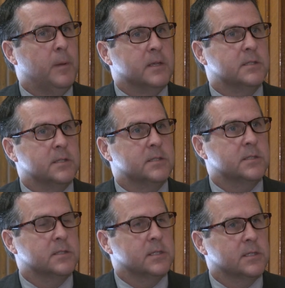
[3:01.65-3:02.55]
because this
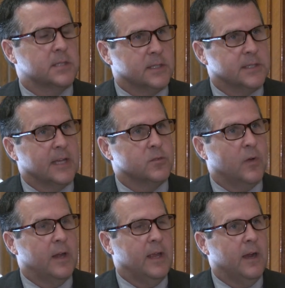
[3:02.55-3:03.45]
is a success
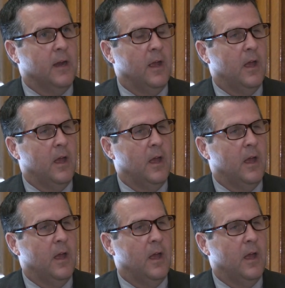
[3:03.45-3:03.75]
right here.